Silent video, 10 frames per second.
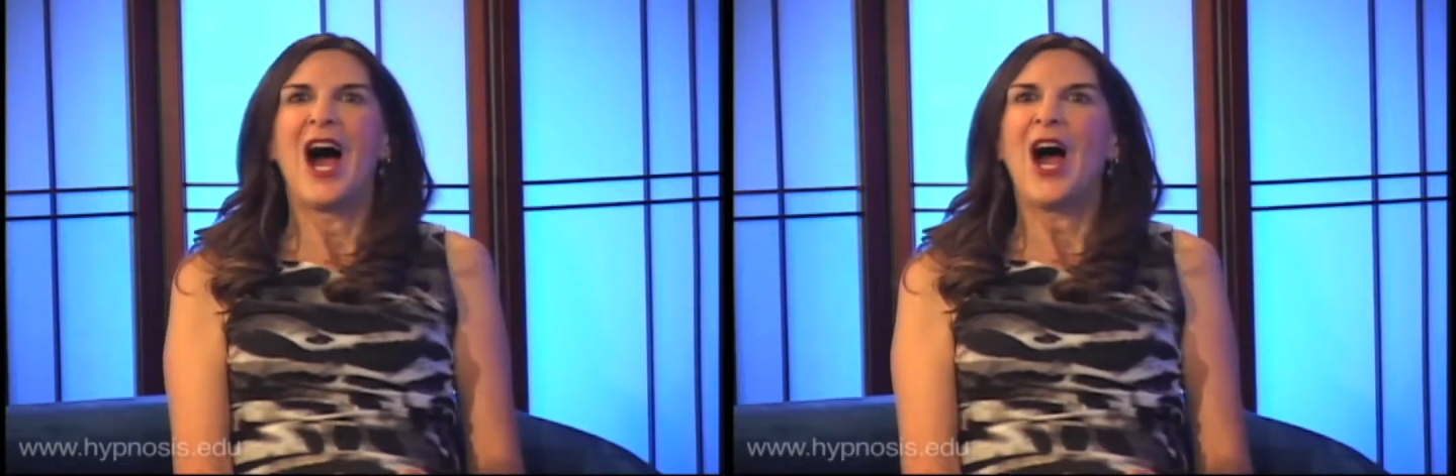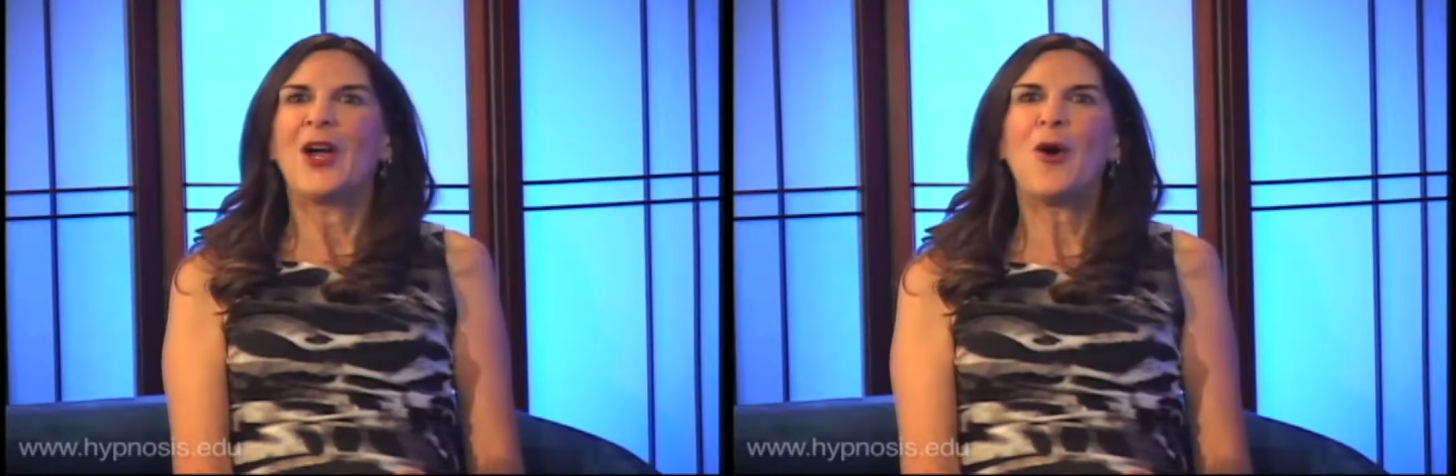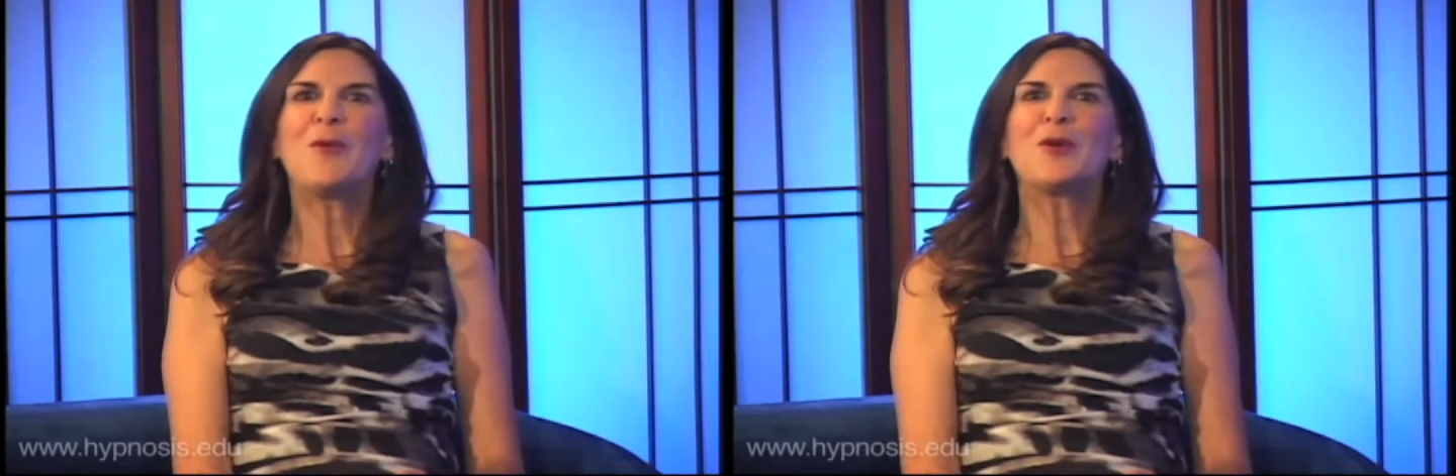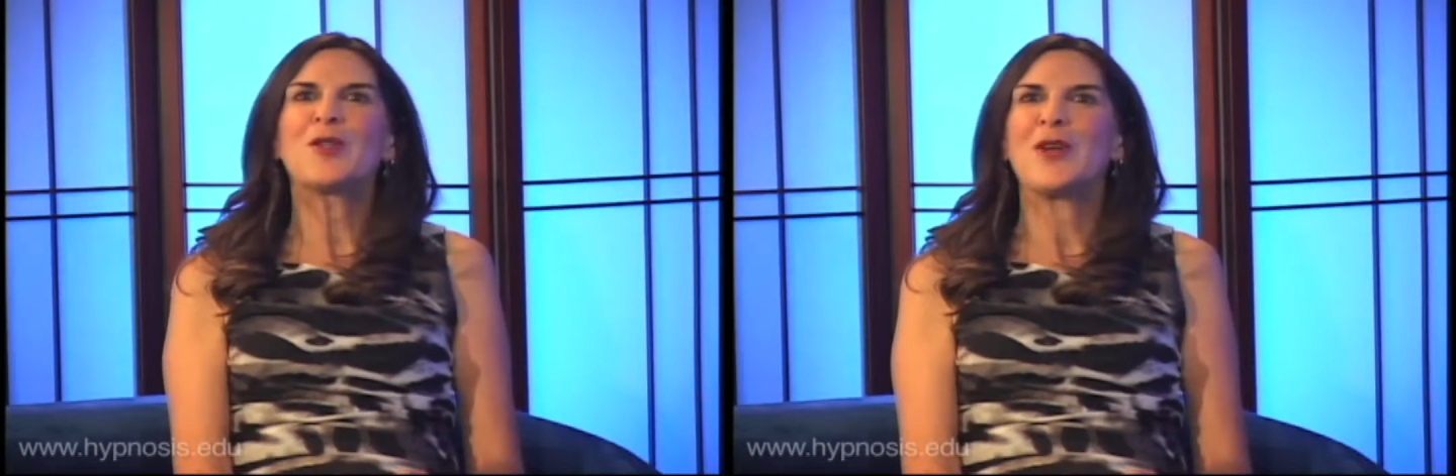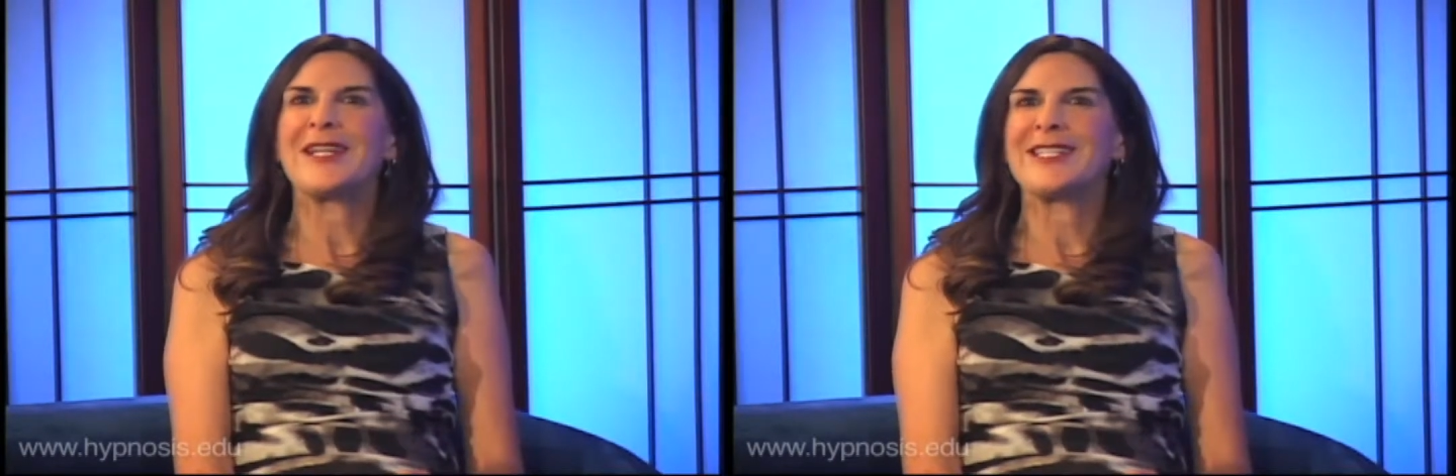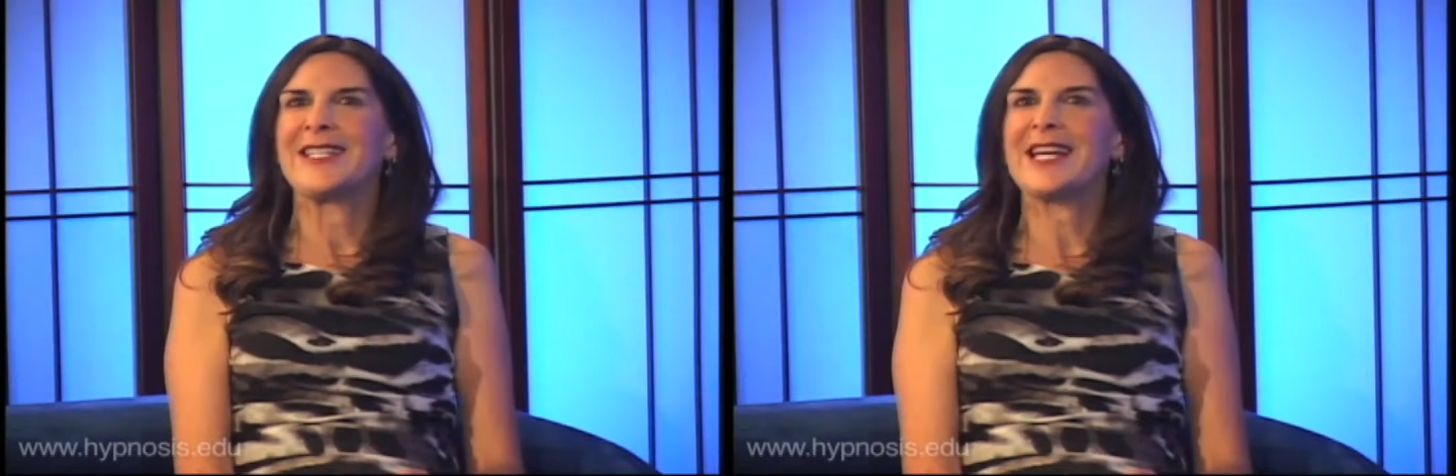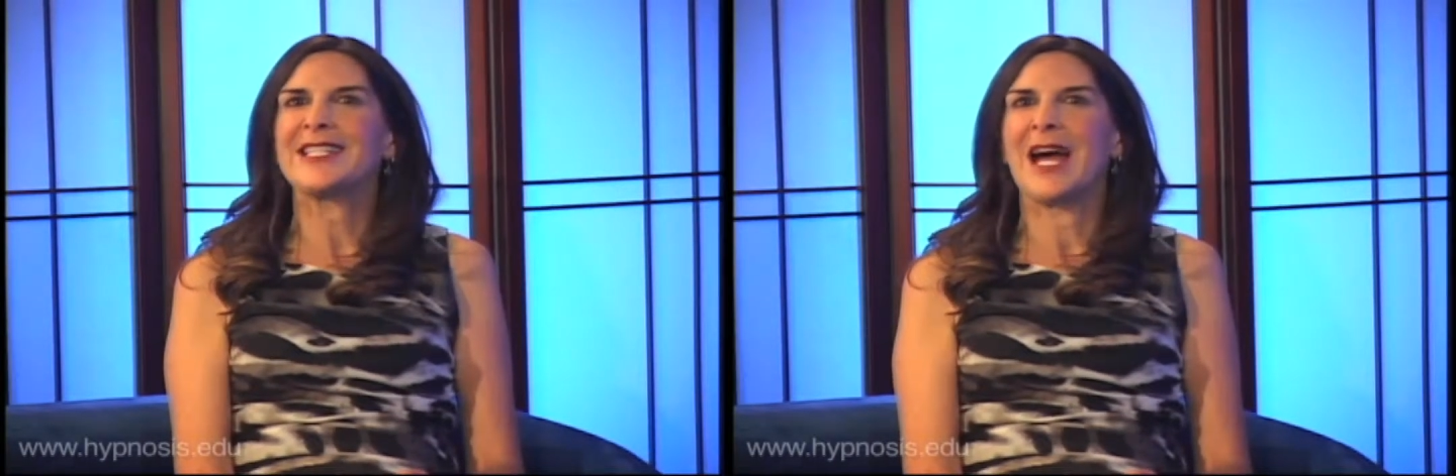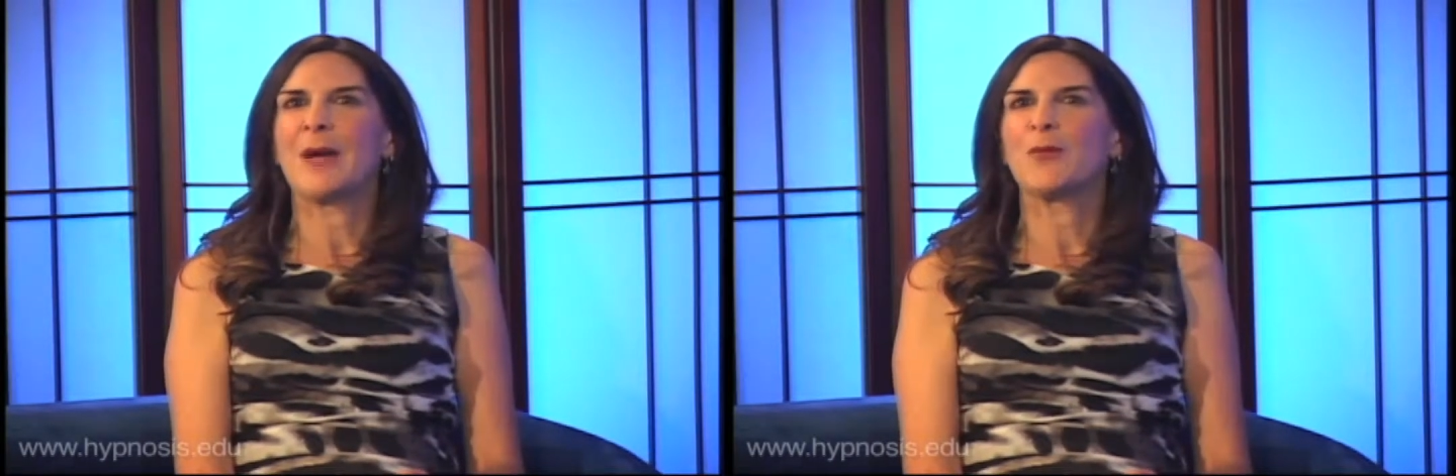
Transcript: I hope you'll join us next time